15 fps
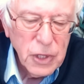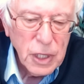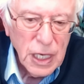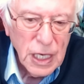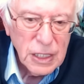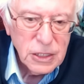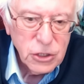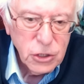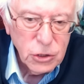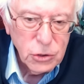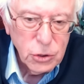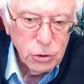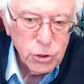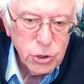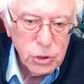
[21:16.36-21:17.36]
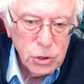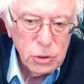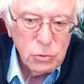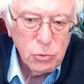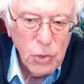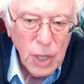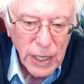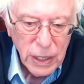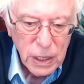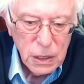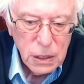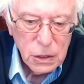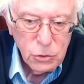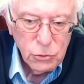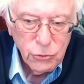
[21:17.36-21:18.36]
constitutional right
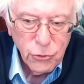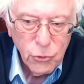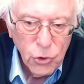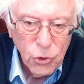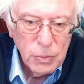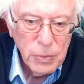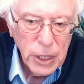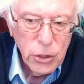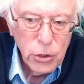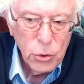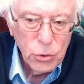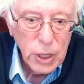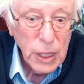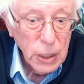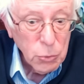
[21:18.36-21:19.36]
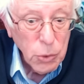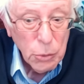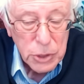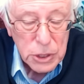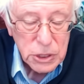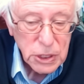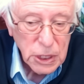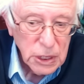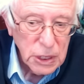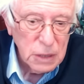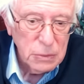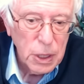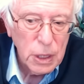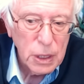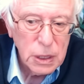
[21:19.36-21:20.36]
to form a union. And what we're seeing in
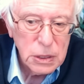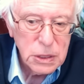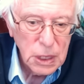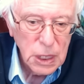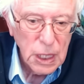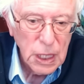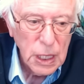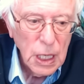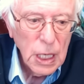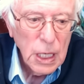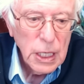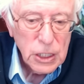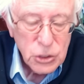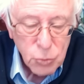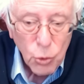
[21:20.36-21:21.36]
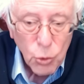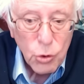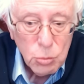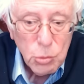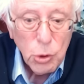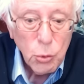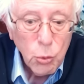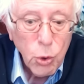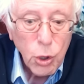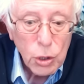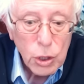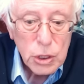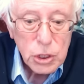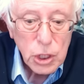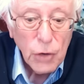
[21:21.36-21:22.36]
America today is more and more
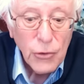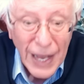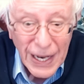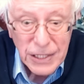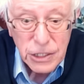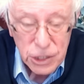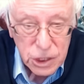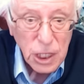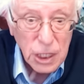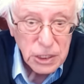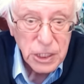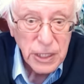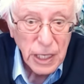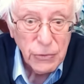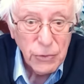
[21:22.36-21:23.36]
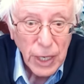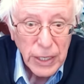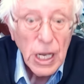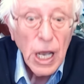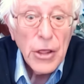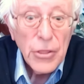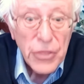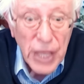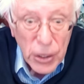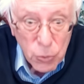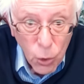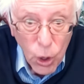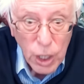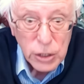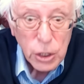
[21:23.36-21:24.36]
workers are exercising that right. They
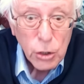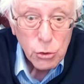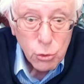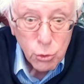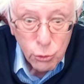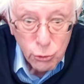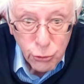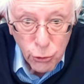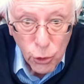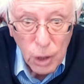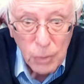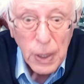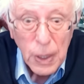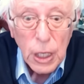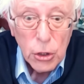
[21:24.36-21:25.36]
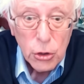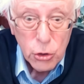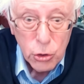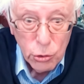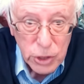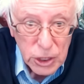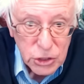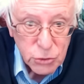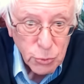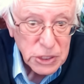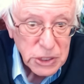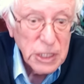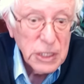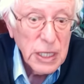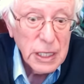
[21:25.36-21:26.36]
want to form unions. We're
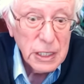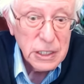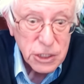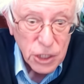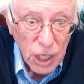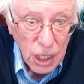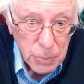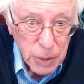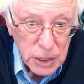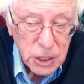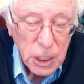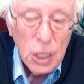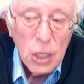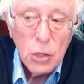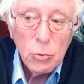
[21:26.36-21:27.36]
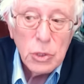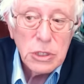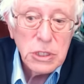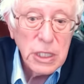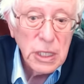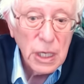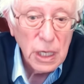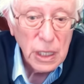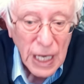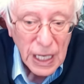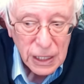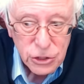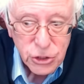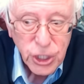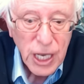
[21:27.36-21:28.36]
seeing that at Starbucks. We're seeing it on
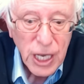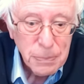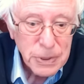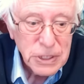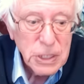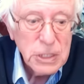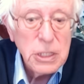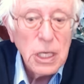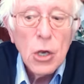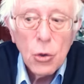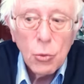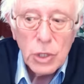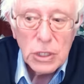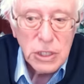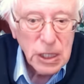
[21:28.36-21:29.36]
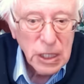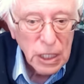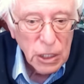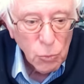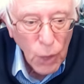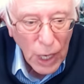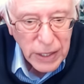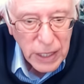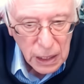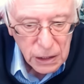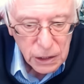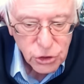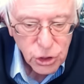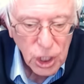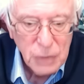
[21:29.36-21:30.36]
college campuses. We're seeing in white
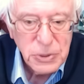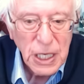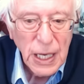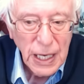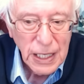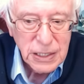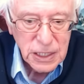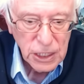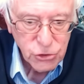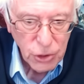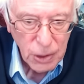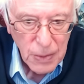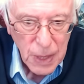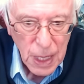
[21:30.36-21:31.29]
collar jobs, et cetera.